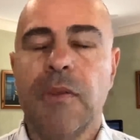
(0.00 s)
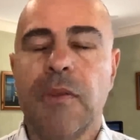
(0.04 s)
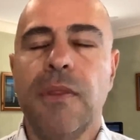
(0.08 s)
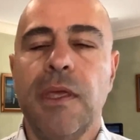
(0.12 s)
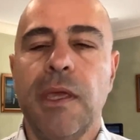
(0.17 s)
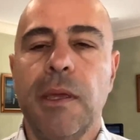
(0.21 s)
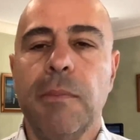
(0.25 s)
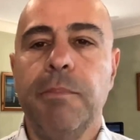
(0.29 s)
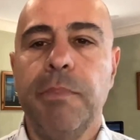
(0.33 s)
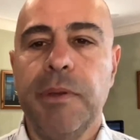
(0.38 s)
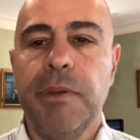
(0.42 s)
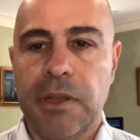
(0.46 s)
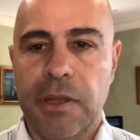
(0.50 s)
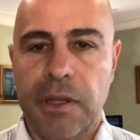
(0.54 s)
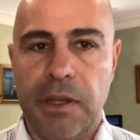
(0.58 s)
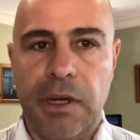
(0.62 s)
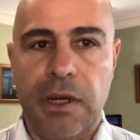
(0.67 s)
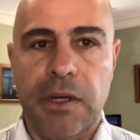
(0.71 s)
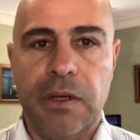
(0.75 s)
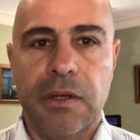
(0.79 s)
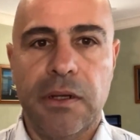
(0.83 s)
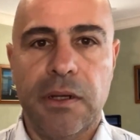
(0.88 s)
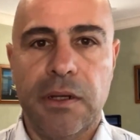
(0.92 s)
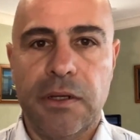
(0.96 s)
the
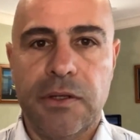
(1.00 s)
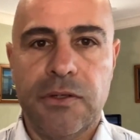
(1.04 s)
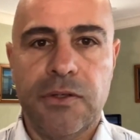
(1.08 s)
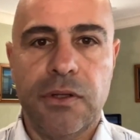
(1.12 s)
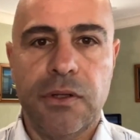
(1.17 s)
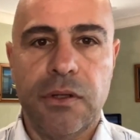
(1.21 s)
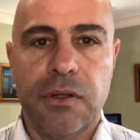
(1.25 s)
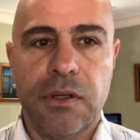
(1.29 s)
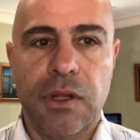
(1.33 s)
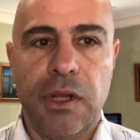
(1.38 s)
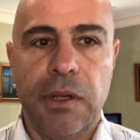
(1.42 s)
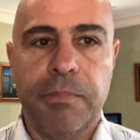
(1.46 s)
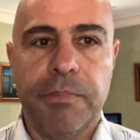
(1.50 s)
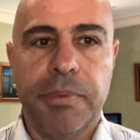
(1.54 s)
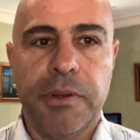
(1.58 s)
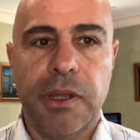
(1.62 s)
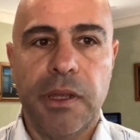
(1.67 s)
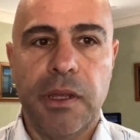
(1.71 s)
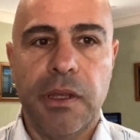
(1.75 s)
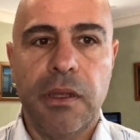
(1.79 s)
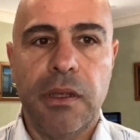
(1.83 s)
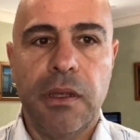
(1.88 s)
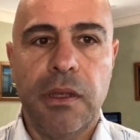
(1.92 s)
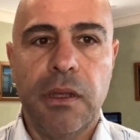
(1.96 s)
ability to listen
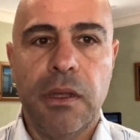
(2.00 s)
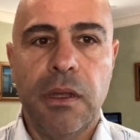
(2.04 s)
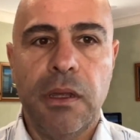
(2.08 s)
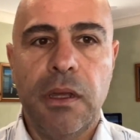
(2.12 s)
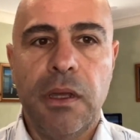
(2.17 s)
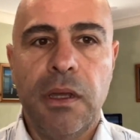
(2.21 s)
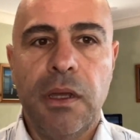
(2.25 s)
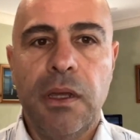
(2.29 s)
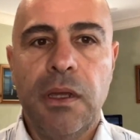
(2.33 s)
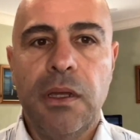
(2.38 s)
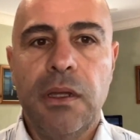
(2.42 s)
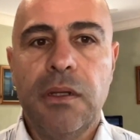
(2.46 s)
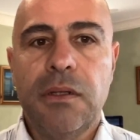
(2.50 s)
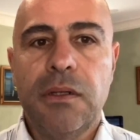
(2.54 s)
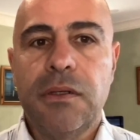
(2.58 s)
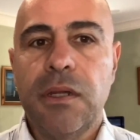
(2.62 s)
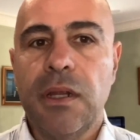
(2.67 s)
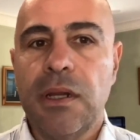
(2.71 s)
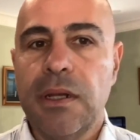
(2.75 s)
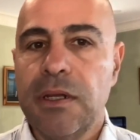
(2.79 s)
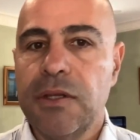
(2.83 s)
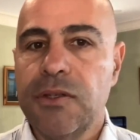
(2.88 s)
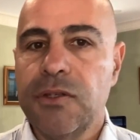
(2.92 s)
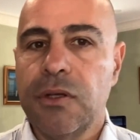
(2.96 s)
deeply,
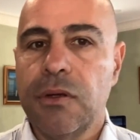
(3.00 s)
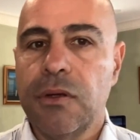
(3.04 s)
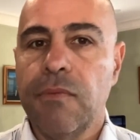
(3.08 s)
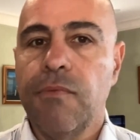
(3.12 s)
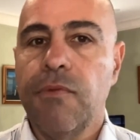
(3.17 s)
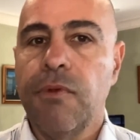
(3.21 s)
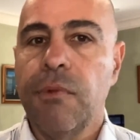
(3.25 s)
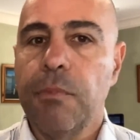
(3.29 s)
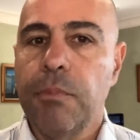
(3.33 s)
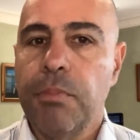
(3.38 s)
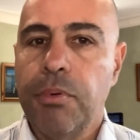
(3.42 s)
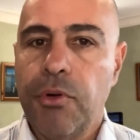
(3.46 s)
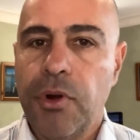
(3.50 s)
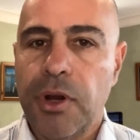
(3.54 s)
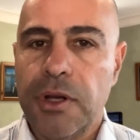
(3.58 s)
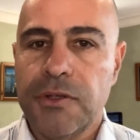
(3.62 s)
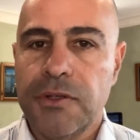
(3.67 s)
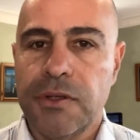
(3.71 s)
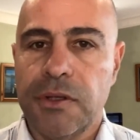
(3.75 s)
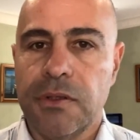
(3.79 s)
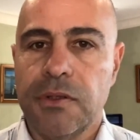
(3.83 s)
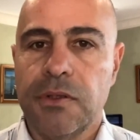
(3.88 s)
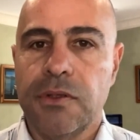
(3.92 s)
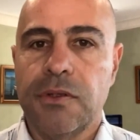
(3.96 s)
to listen from
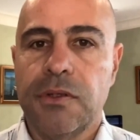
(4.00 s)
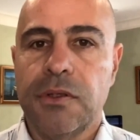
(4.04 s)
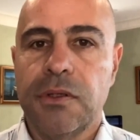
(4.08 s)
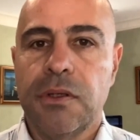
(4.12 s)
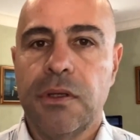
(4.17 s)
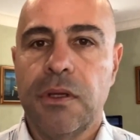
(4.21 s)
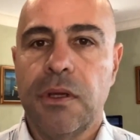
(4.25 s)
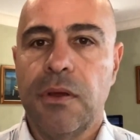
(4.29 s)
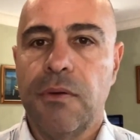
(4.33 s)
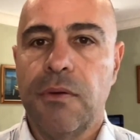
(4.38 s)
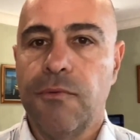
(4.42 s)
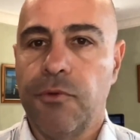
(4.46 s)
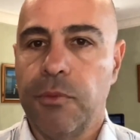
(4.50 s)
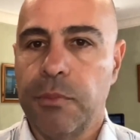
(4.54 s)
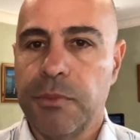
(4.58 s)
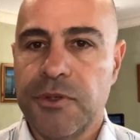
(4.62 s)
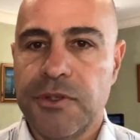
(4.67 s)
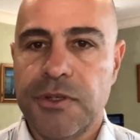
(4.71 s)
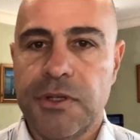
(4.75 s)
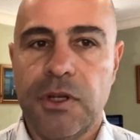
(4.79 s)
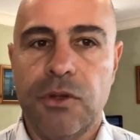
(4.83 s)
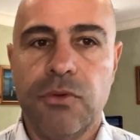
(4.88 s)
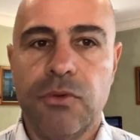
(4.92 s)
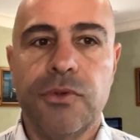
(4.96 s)
presence, from
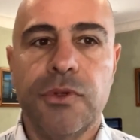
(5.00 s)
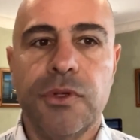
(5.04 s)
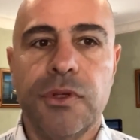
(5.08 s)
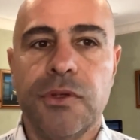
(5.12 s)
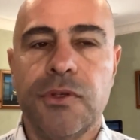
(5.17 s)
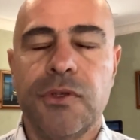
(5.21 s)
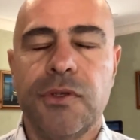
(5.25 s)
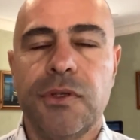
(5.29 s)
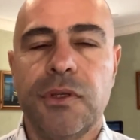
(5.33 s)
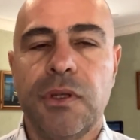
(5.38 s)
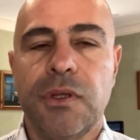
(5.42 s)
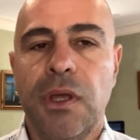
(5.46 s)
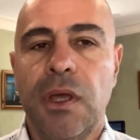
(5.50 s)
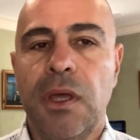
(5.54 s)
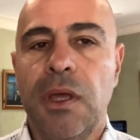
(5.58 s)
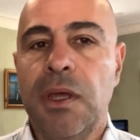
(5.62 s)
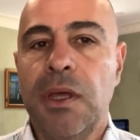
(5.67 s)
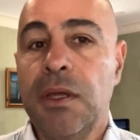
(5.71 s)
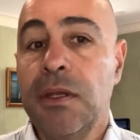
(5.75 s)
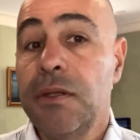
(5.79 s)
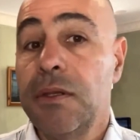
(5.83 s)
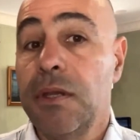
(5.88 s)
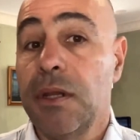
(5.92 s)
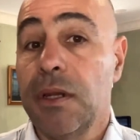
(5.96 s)
stillness,
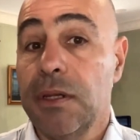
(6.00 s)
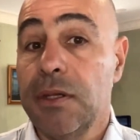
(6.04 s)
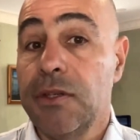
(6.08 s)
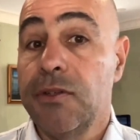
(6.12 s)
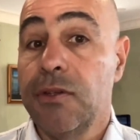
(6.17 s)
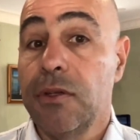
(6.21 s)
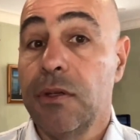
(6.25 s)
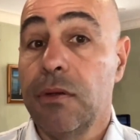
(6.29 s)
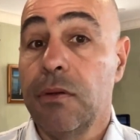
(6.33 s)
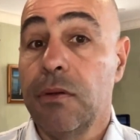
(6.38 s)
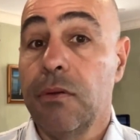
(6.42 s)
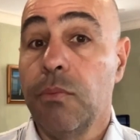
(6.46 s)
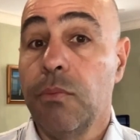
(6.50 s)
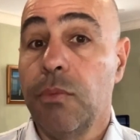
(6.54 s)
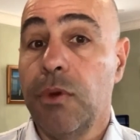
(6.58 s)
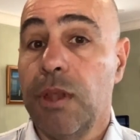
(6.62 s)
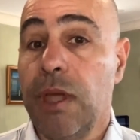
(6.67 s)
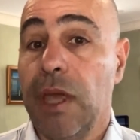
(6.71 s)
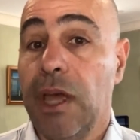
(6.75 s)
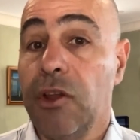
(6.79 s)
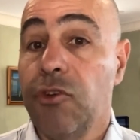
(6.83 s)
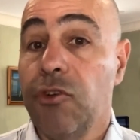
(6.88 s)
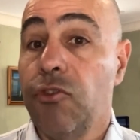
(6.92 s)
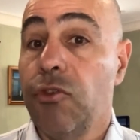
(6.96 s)
to listen
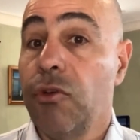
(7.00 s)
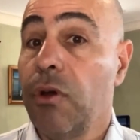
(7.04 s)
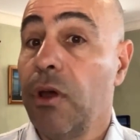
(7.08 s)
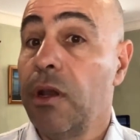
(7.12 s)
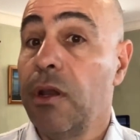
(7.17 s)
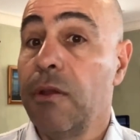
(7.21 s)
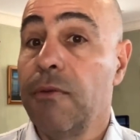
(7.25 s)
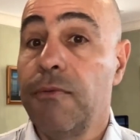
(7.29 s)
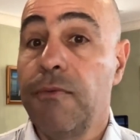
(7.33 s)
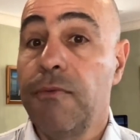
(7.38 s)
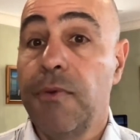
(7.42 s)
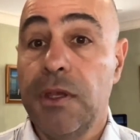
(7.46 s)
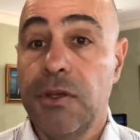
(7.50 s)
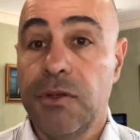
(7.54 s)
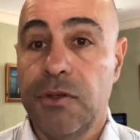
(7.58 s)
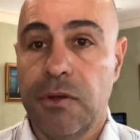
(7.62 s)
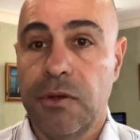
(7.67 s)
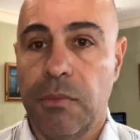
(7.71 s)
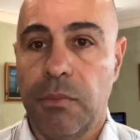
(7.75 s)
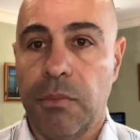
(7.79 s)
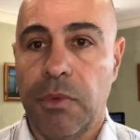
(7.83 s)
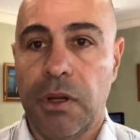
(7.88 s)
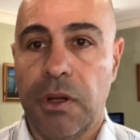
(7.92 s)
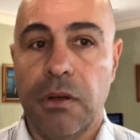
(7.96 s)
without trying to fix
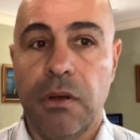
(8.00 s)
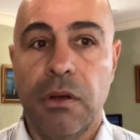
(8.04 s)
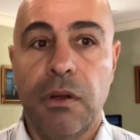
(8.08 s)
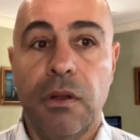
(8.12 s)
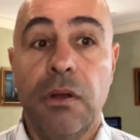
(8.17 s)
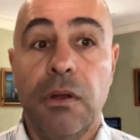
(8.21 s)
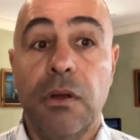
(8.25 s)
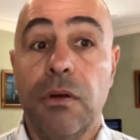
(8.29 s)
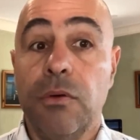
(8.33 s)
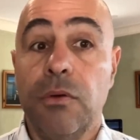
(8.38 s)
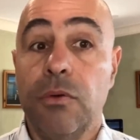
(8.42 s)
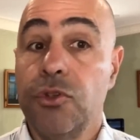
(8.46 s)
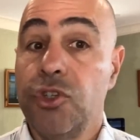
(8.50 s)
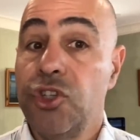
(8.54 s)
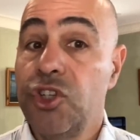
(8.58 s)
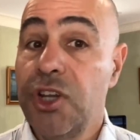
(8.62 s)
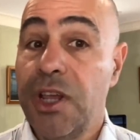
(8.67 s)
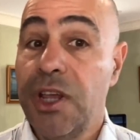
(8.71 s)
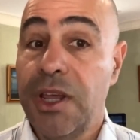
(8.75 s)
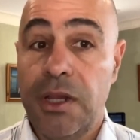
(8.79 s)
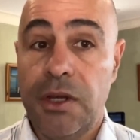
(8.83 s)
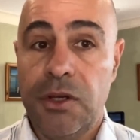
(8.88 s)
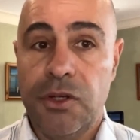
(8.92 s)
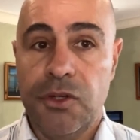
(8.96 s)
someone or
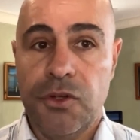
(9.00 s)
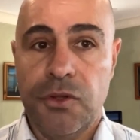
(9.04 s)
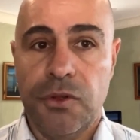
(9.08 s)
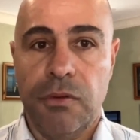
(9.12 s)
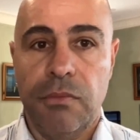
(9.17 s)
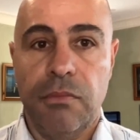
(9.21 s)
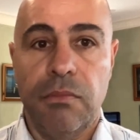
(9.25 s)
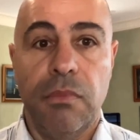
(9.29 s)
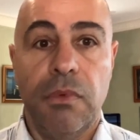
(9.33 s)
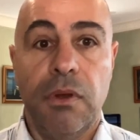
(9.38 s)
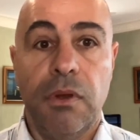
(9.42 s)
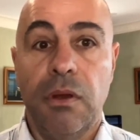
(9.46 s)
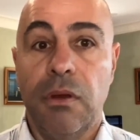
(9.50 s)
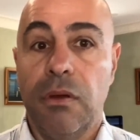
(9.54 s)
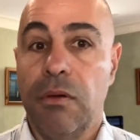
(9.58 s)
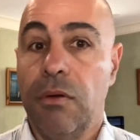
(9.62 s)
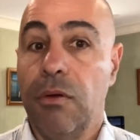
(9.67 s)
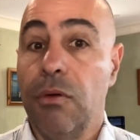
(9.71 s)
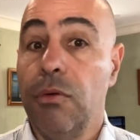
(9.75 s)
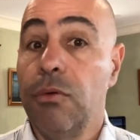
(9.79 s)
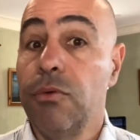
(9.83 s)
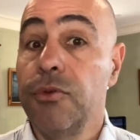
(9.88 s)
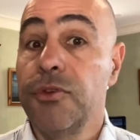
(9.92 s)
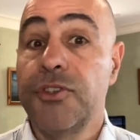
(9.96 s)
change them
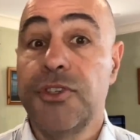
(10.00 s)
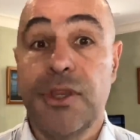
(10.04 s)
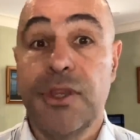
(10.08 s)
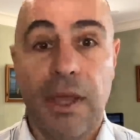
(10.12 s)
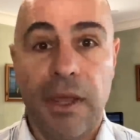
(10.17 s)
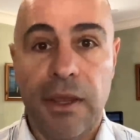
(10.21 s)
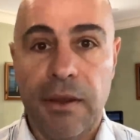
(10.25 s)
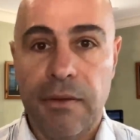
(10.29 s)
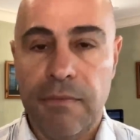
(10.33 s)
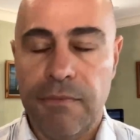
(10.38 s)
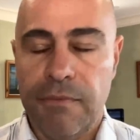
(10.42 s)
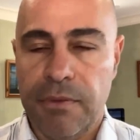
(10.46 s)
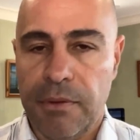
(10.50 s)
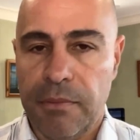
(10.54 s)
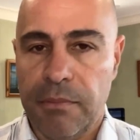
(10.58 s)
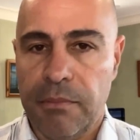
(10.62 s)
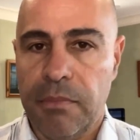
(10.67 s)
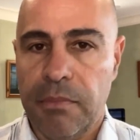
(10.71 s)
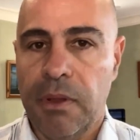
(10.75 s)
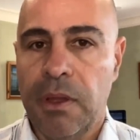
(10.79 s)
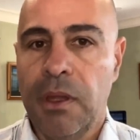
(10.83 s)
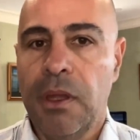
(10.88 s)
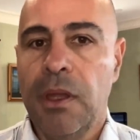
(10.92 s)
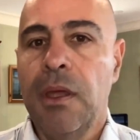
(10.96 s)
or save
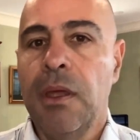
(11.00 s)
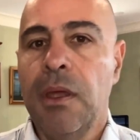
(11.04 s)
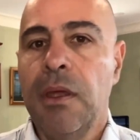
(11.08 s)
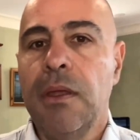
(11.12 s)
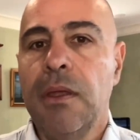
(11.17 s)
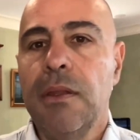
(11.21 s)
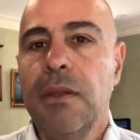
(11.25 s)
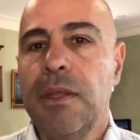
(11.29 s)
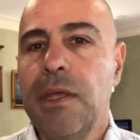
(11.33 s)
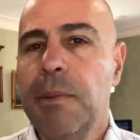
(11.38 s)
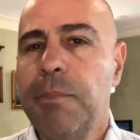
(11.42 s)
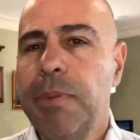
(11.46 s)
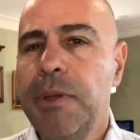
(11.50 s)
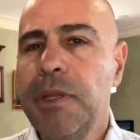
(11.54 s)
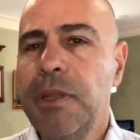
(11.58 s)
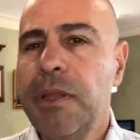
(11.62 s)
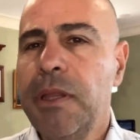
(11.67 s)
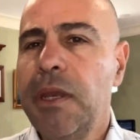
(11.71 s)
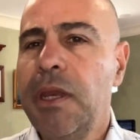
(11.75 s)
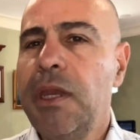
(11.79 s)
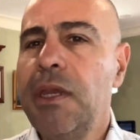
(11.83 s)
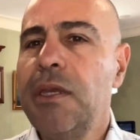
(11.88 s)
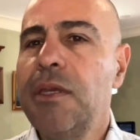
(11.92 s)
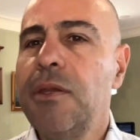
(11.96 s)
them, the
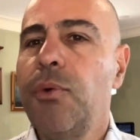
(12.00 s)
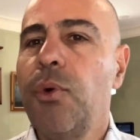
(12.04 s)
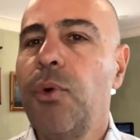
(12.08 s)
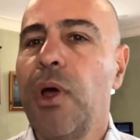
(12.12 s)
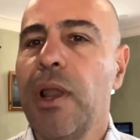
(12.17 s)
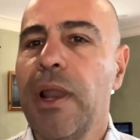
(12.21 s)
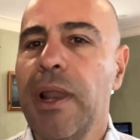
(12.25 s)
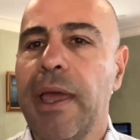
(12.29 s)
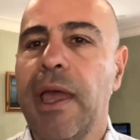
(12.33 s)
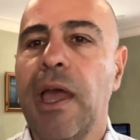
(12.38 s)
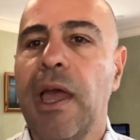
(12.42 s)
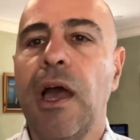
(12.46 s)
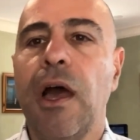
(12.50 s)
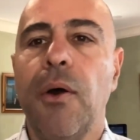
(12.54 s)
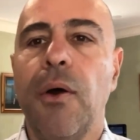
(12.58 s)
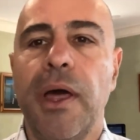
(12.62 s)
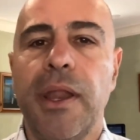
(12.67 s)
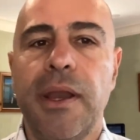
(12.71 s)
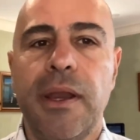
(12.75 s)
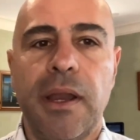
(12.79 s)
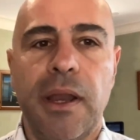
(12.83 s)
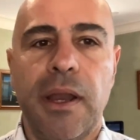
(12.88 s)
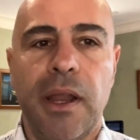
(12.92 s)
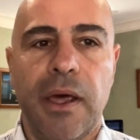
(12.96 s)
ability to allow
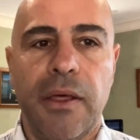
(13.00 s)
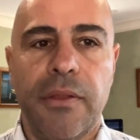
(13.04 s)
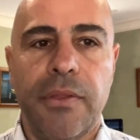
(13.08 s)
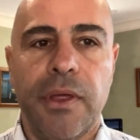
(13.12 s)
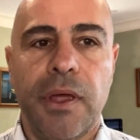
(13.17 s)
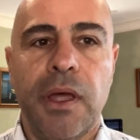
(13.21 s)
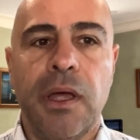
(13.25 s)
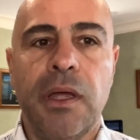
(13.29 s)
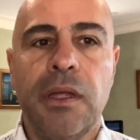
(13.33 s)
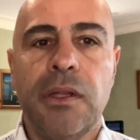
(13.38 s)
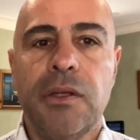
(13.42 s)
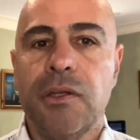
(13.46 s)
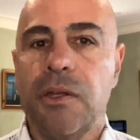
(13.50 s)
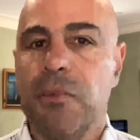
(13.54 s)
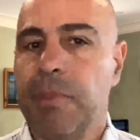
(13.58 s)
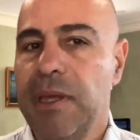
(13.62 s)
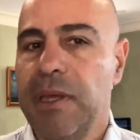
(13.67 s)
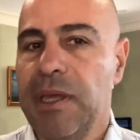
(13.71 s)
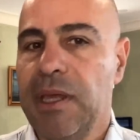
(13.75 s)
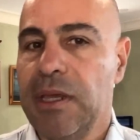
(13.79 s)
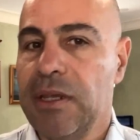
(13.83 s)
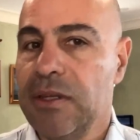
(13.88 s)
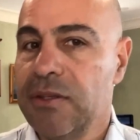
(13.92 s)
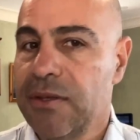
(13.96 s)
another to
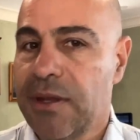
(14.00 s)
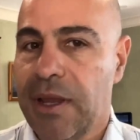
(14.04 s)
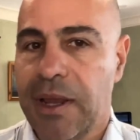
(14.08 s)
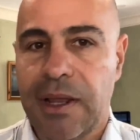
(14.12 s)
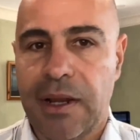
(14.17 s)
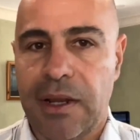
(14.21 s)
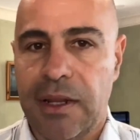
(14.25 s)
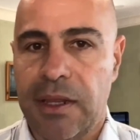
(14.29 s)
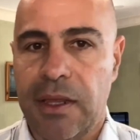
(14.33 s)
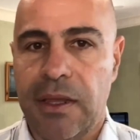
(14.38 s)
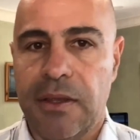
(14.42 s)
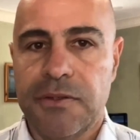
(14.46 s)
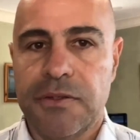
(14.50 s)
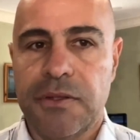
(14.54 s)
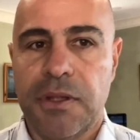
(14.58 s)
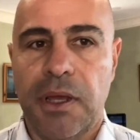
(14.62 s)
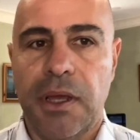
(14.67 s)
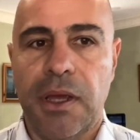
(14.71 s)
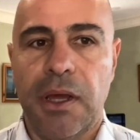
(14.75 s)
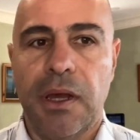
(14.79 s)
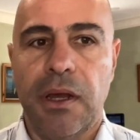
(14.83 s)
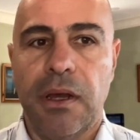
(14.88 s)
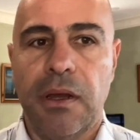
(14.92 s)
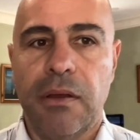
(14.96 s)
be exactly as they
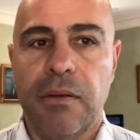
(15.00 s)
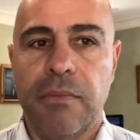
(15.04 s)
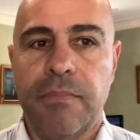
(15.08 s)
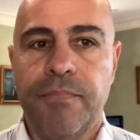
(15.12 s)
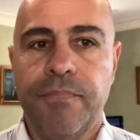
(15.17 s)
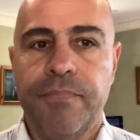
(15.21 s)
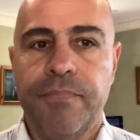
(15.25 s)
are,